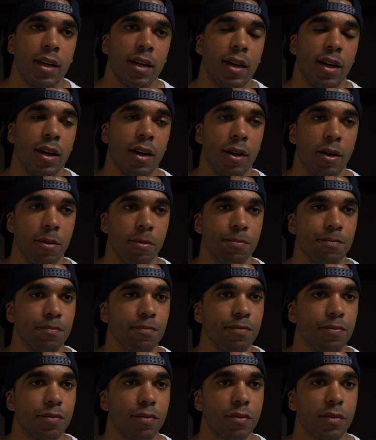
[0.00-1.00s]

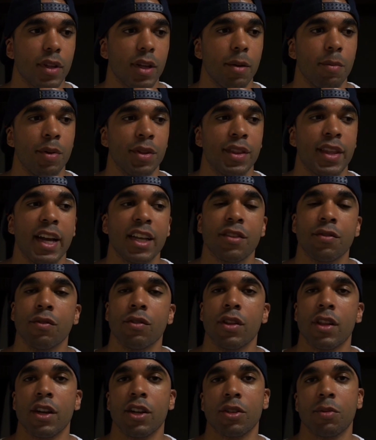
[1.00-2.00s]
But that's
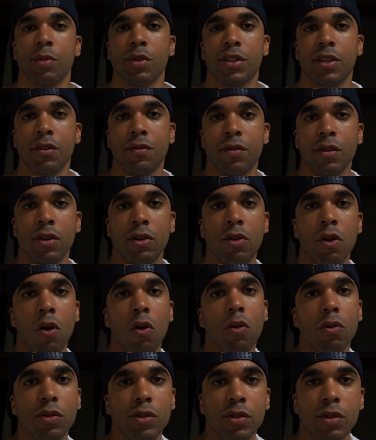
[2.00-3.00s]
for their specific
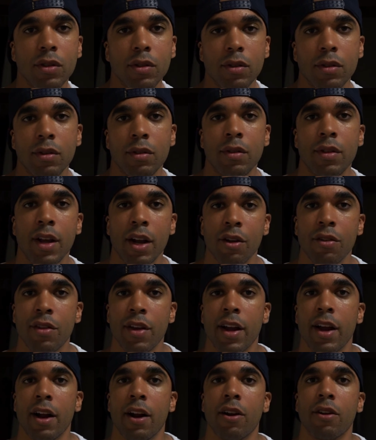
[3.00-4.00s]
goals. They're
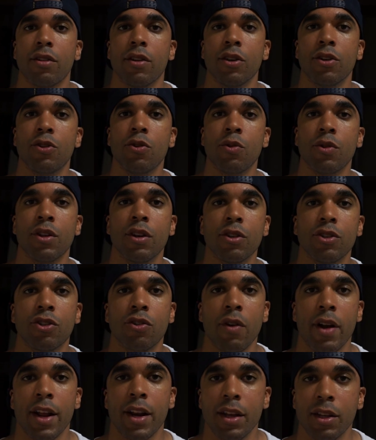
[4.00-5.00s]
there, they're doing their
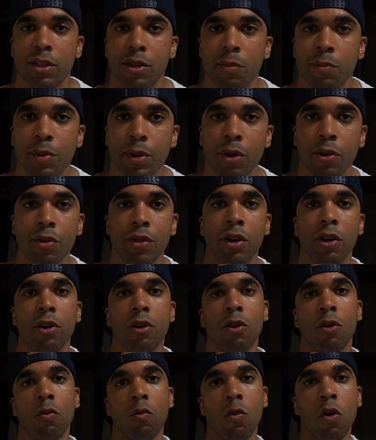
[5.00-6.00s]
training to build their
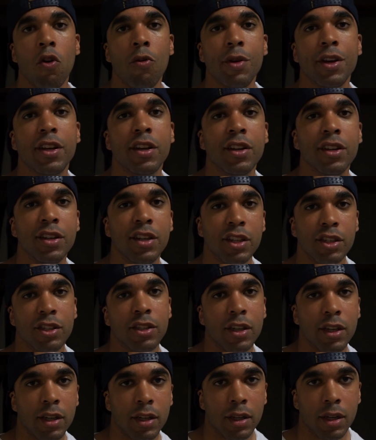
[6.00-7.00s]
aerobic
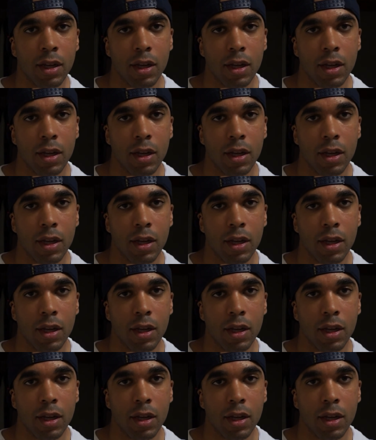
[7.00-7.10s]
conditioning.